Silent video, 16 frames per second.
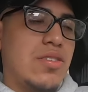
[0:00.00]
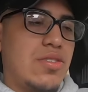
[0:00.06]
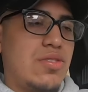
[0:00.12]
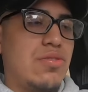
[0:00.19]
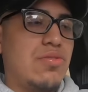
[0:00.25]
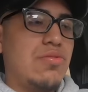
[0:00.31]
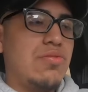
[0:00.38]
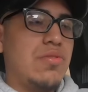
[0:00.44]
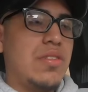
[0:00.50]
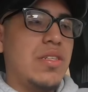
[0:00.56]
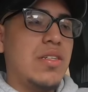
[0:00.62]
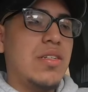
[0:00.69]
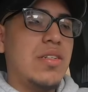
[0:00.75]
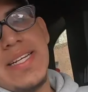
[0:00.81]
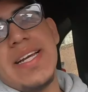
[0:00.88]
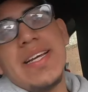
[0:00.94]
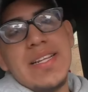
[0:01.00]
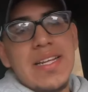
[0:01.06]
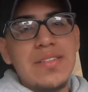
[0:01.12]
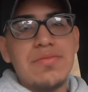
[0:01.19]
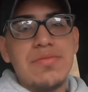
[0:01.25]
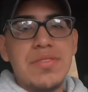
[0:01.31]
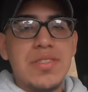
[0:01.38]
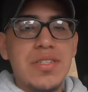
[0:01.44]
tuned. Yeah,
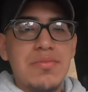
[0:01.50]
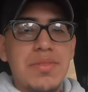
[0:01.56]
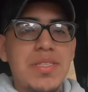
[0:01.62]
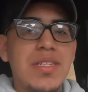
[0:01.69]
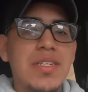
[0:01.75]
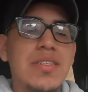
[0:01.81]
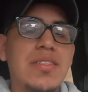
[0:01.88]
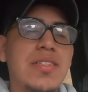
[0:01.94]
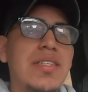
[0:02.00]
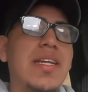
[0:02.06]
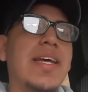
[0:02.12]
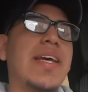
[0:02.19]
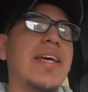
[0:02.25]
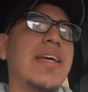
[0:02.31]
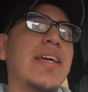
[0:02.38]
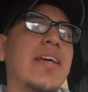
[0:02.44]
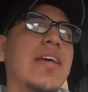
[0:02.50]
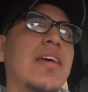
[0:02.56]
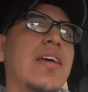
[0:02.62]
that's what's gonna be done today.